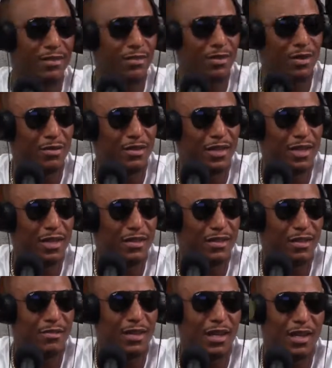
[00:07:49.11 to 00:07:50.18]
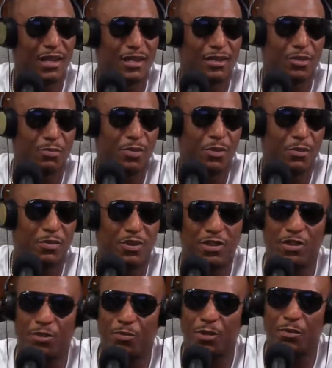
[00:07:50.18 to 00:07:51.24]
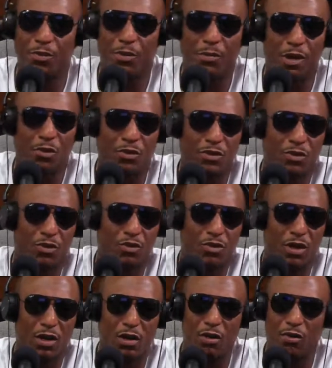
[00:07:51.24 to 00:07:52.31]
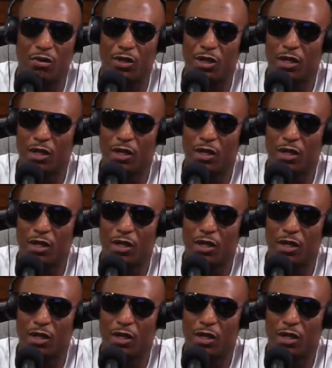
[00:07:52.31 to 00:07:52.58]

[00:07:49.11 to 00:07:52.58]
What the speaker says: You know what I'm saying? Sometimes let your people teach your people about what's going on and